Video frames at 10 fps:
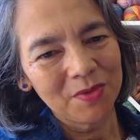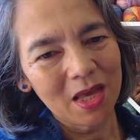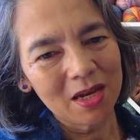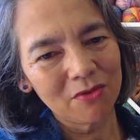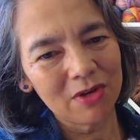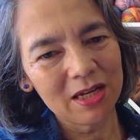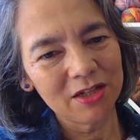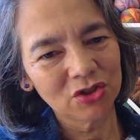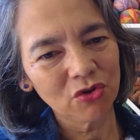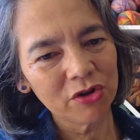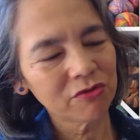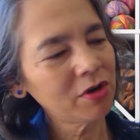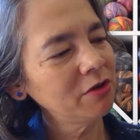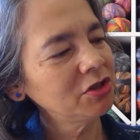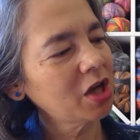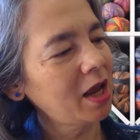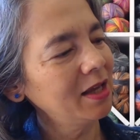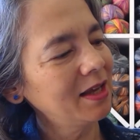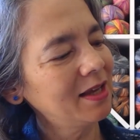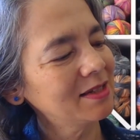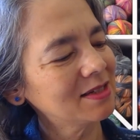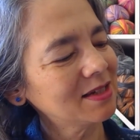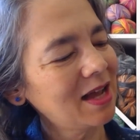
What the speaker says: And I really enjoyed crocheting it,